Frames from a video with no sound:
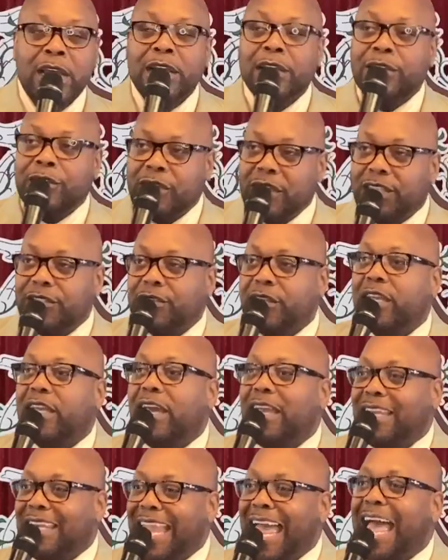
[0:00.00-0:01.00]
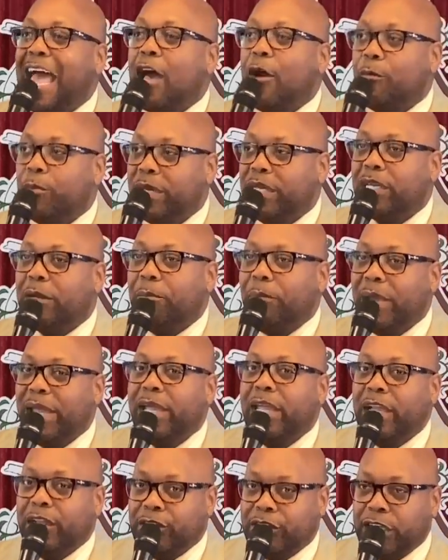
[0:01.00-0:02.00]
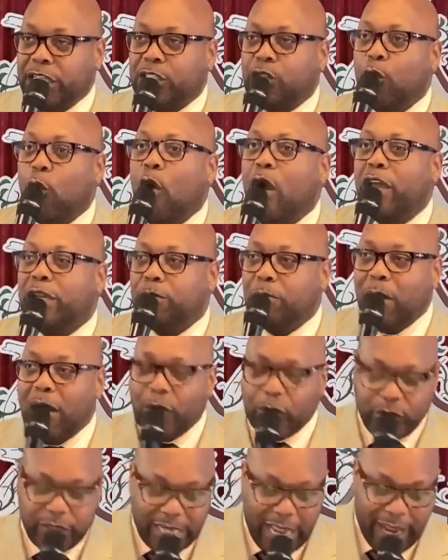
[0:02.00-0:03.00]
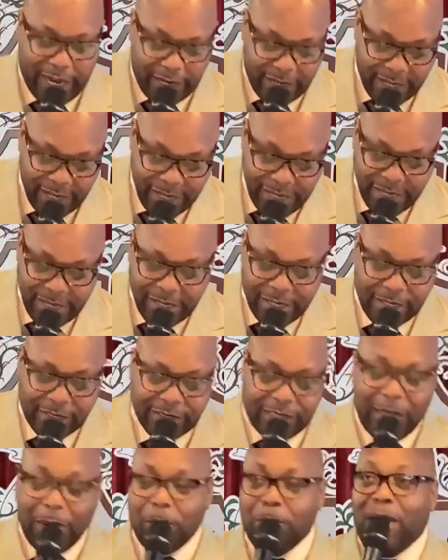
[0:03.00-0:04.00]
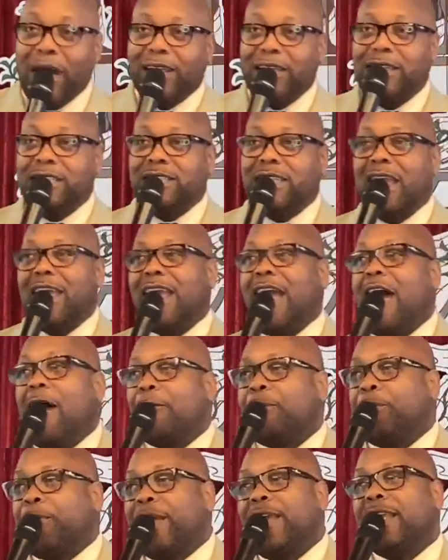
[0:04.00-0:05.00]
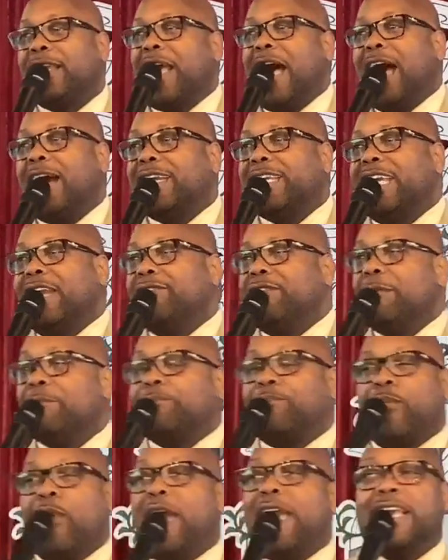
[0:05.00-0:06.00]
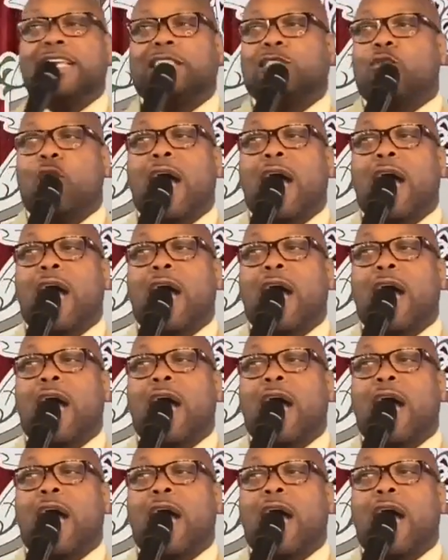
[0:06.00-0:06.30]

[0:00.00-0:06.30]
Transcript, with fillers: since He allowed me to be here just one more day, somebody say, I think I'm giving praise